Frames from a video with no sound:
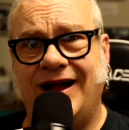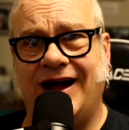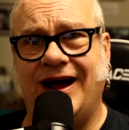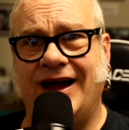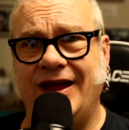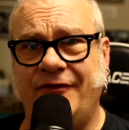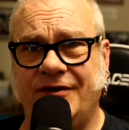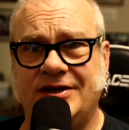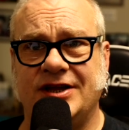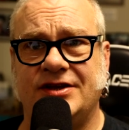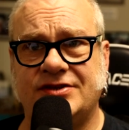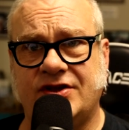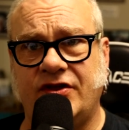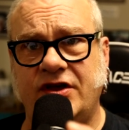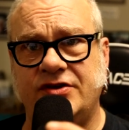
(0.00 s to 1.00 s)
Uh, if it
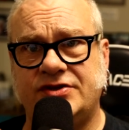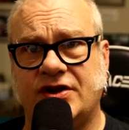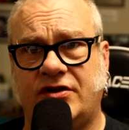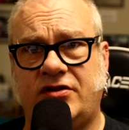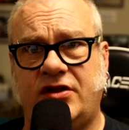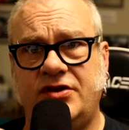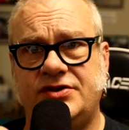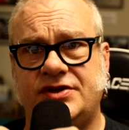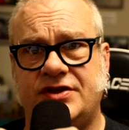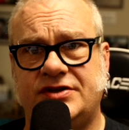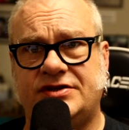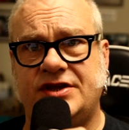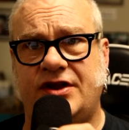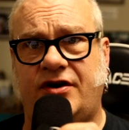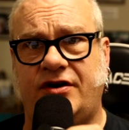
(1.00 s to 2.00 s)
does close, it'll close in the
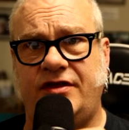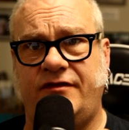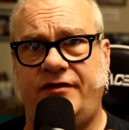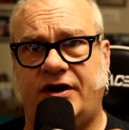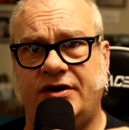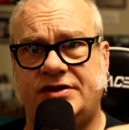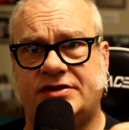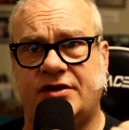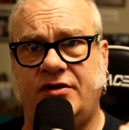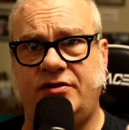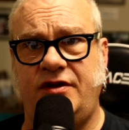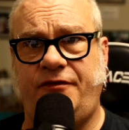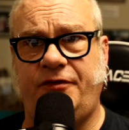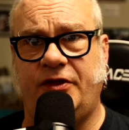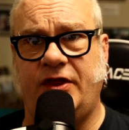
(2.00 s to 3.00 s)
center and then very
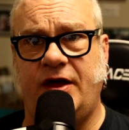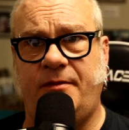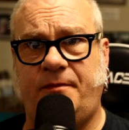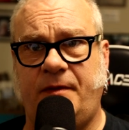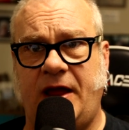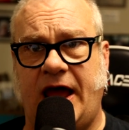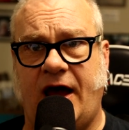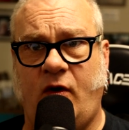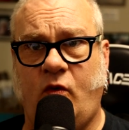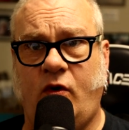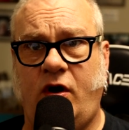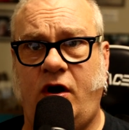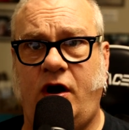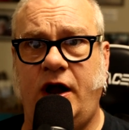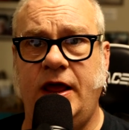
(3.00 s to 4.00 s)
slowly fill up
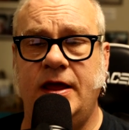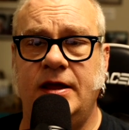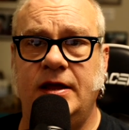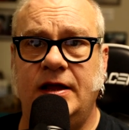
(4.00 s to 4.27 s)
outward.